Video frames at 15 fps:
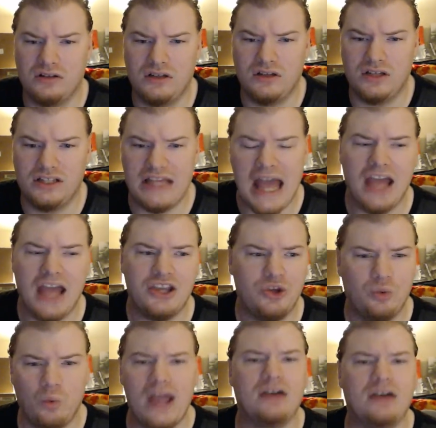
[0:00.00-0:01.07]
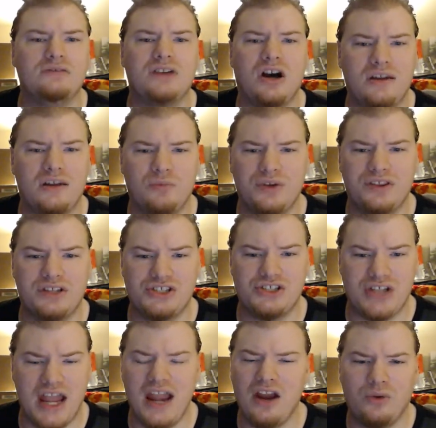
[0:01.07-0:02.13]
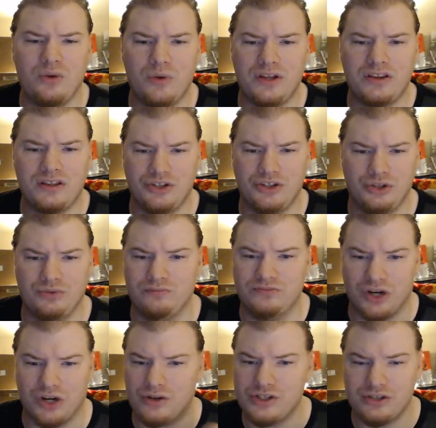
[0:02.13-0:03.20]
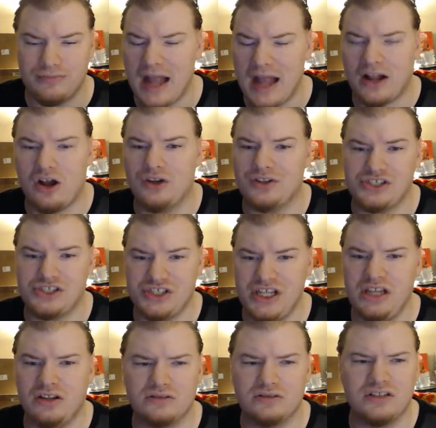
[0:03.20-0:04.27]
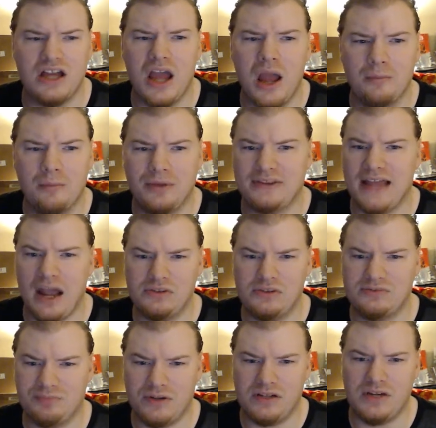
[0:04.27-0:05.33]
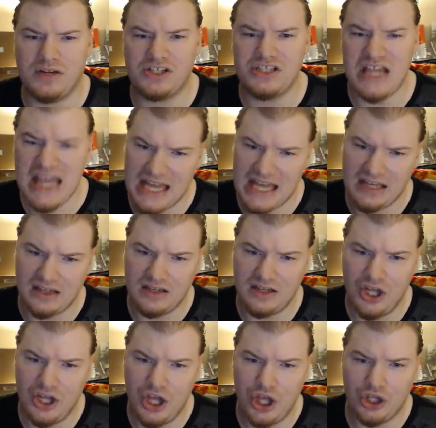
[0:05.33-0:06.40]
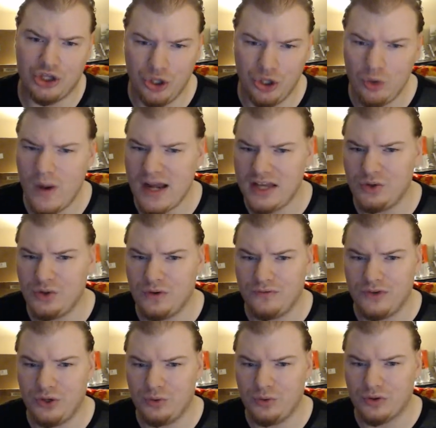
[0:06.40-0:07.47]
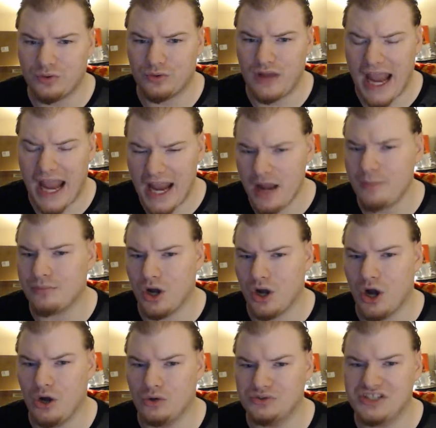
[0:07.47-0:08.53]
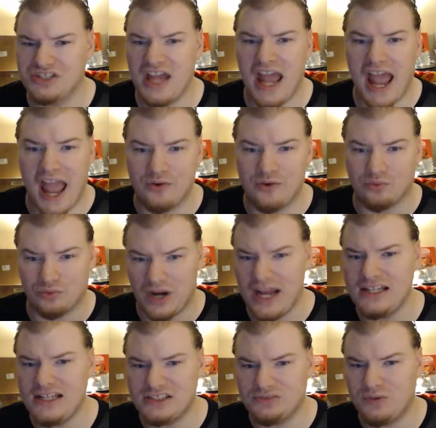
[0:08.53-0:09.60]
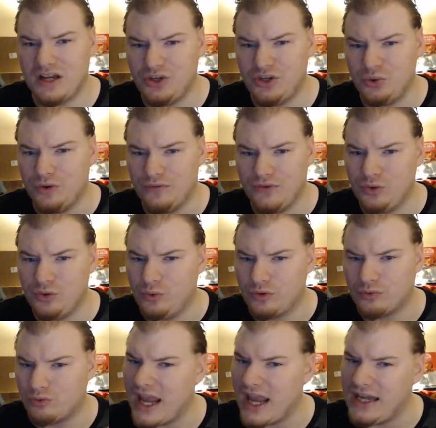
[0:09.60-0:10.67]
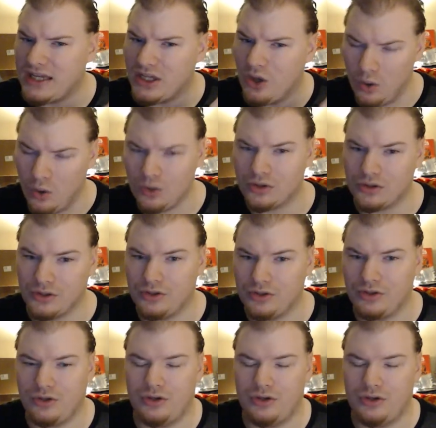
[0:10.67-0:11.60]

Yeah, you wailed on him with the chair when you turned your back on the Shield, but that was pretty much it. You went into a feud with Ambrose, and Reigns went into a feud with Randy Orton.